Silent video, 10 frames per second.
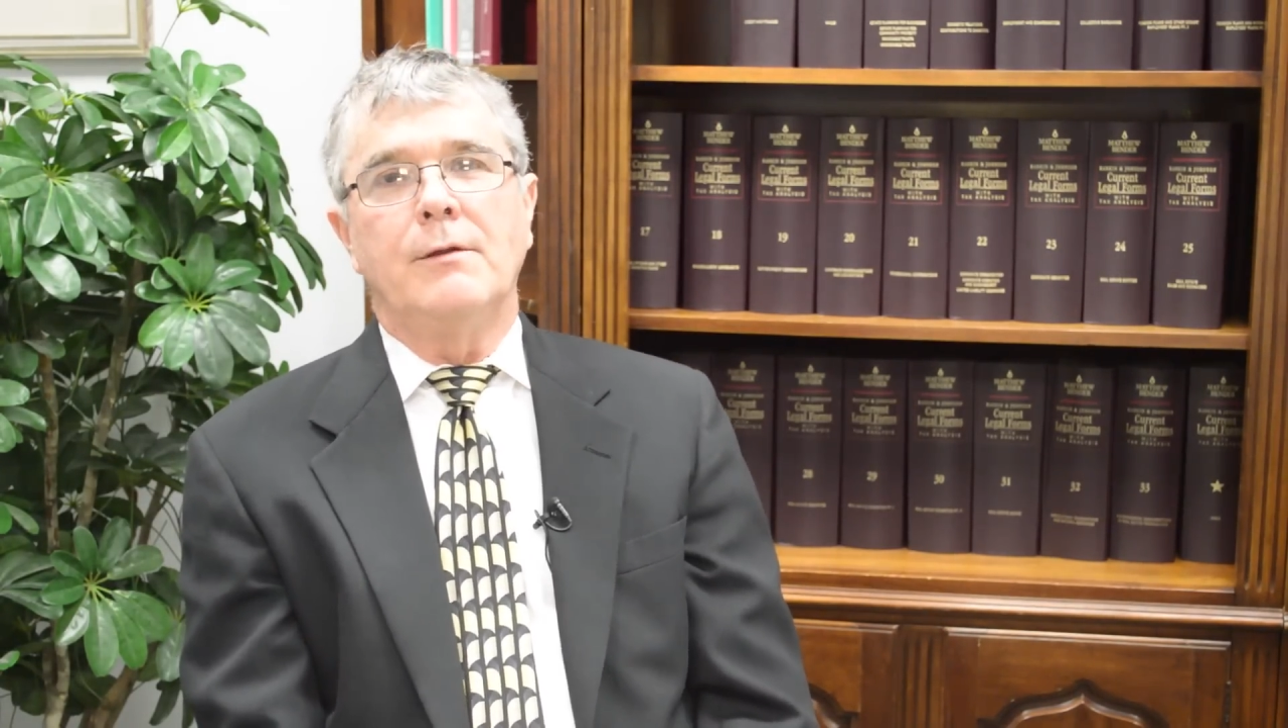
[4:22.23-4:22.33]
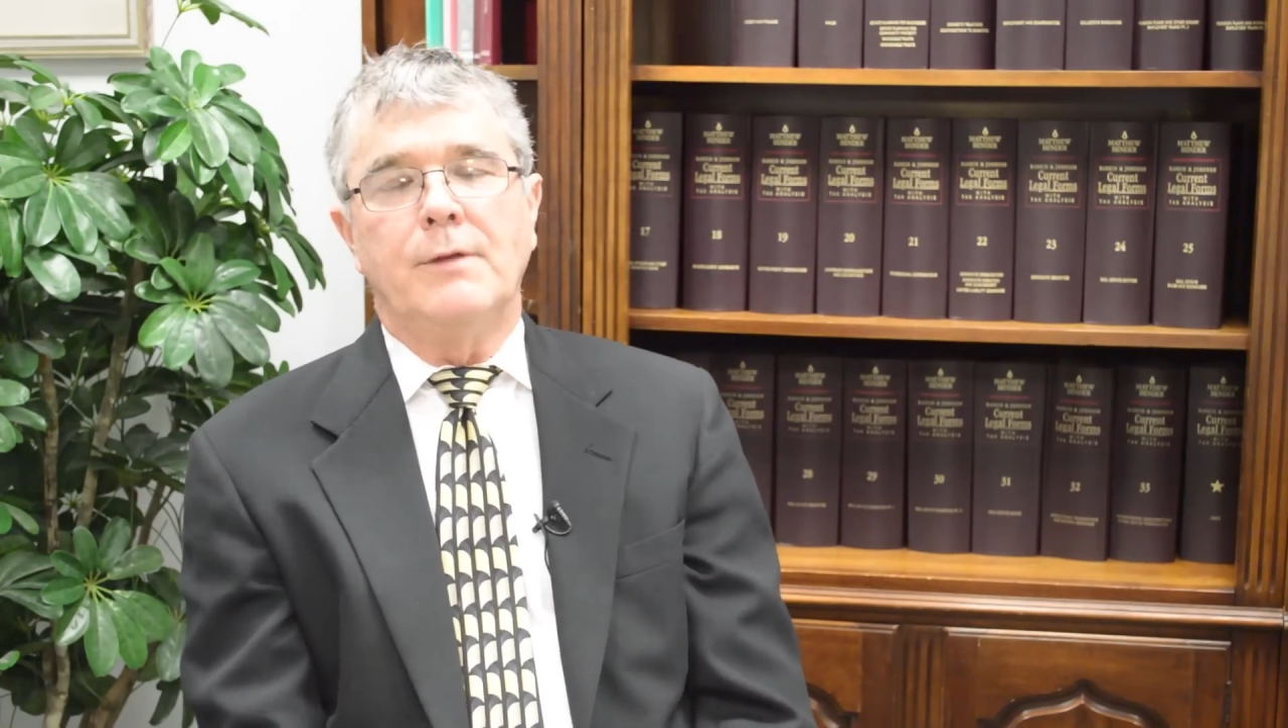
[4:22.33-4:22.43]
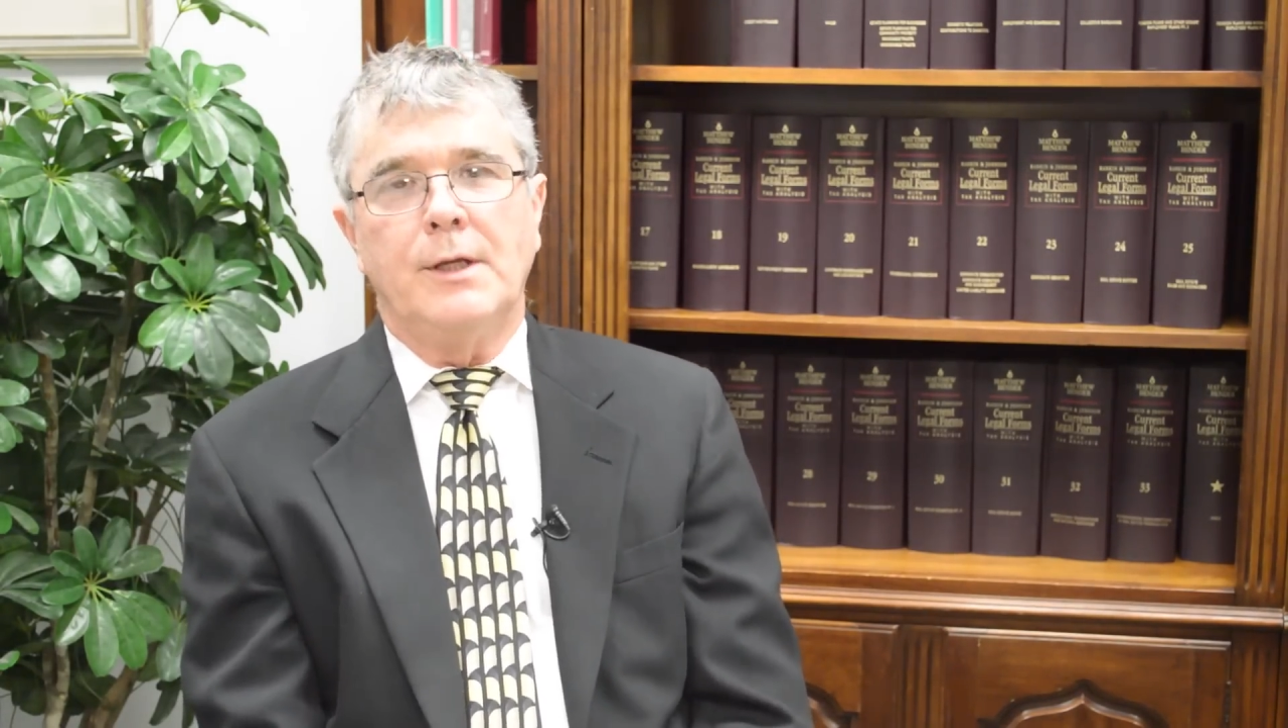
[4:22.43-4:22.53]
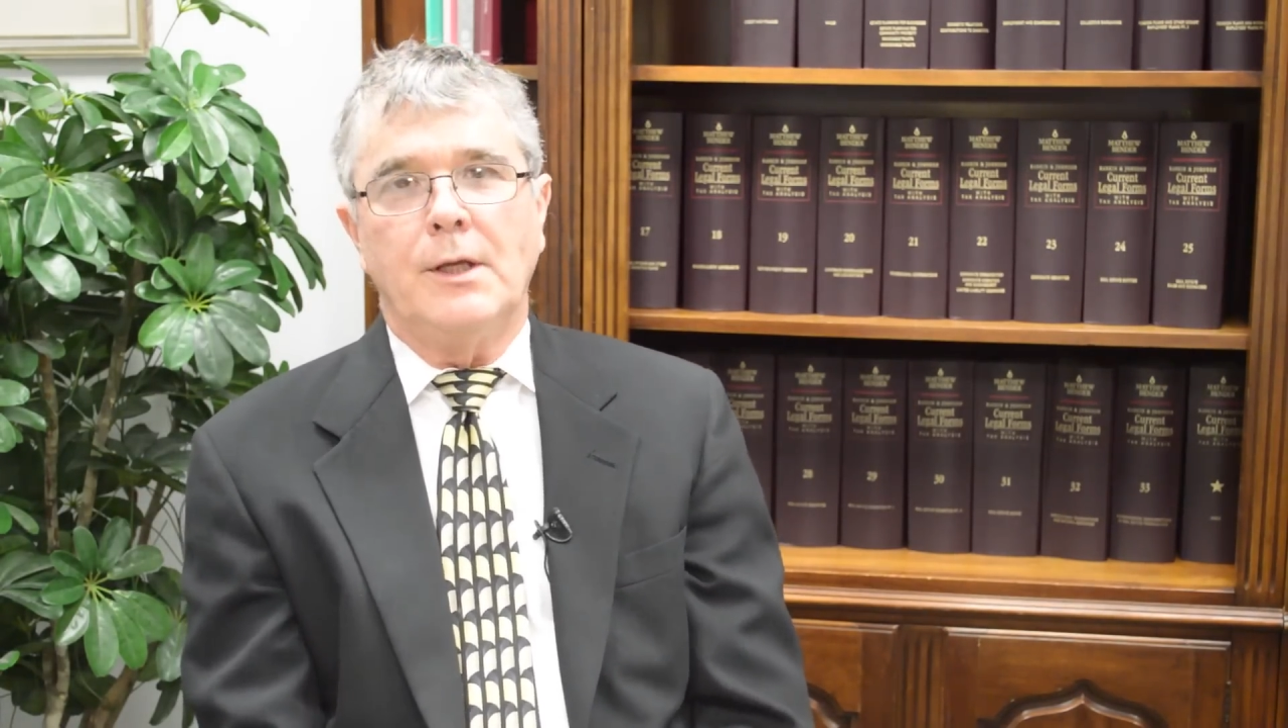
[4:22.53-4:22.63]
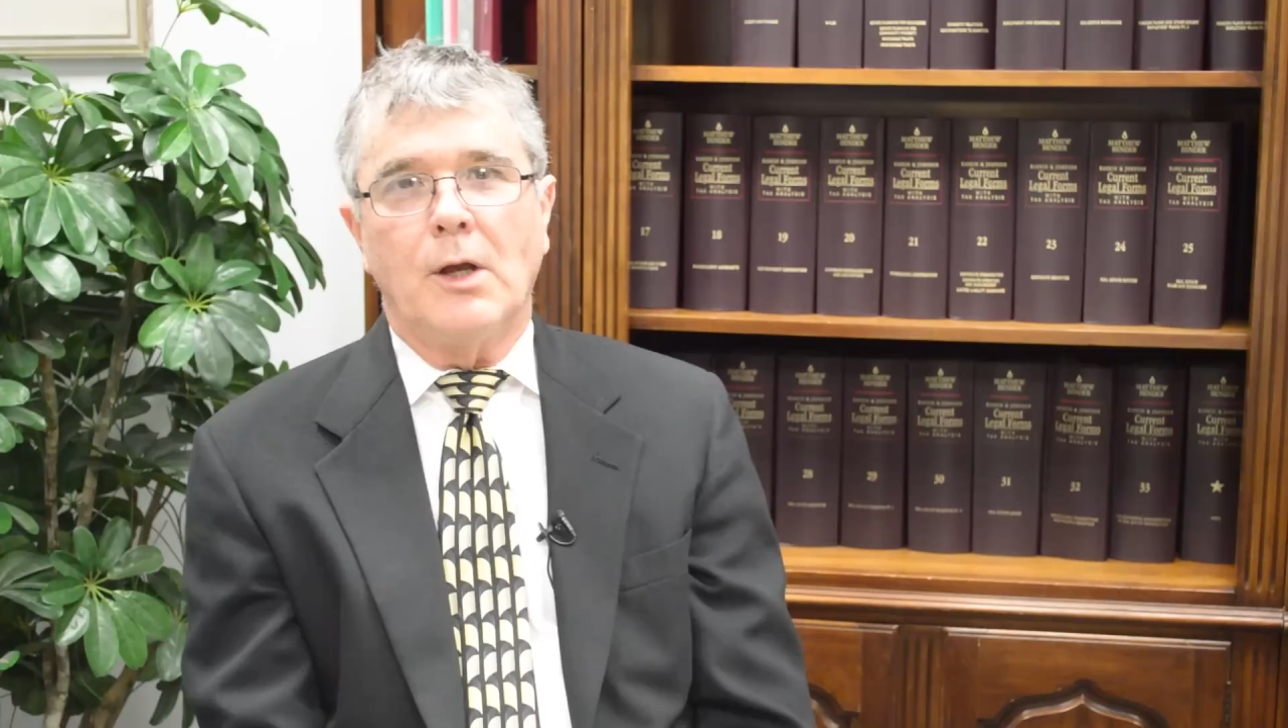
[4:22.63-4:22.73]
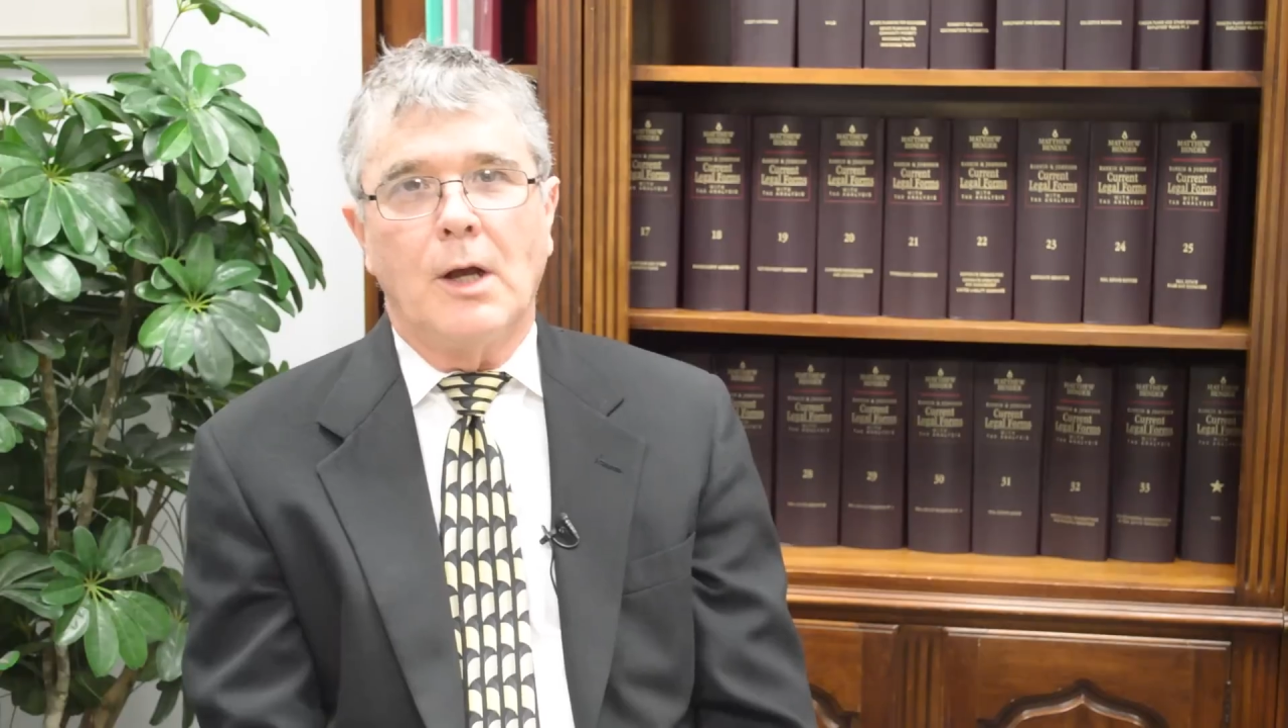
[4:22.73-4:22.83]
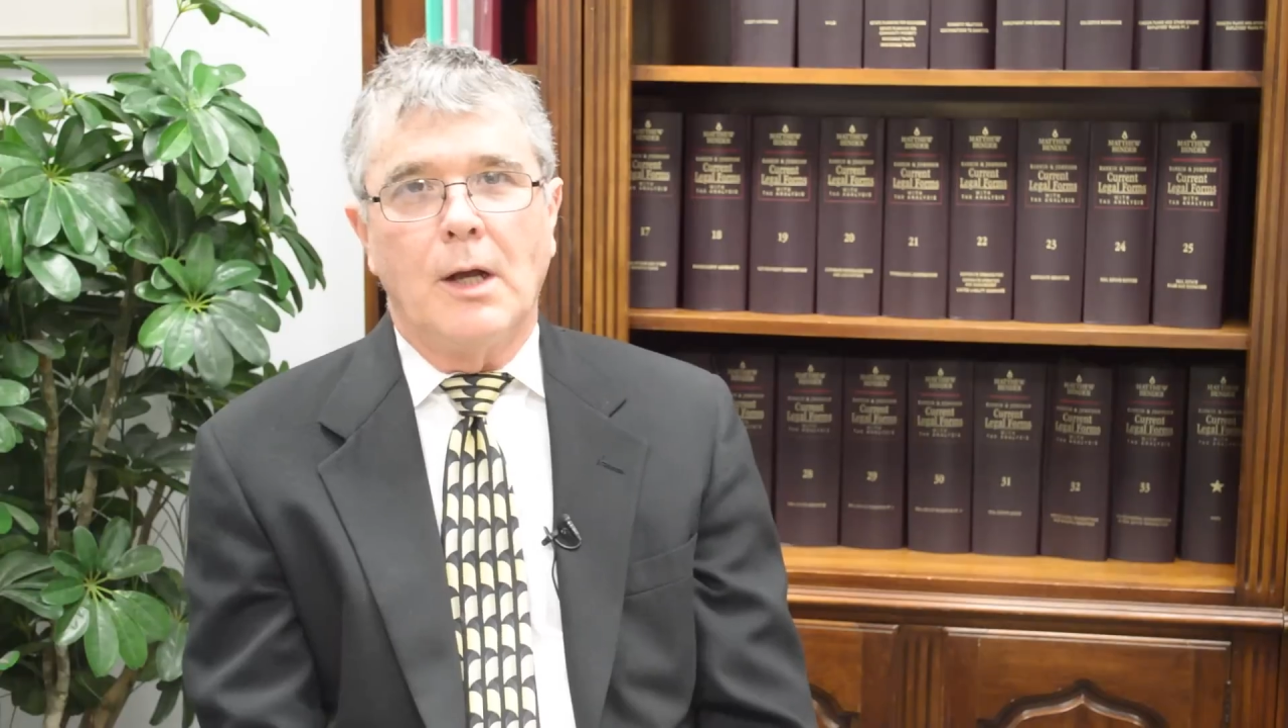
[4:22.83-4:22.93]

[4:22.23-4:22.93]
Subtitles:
the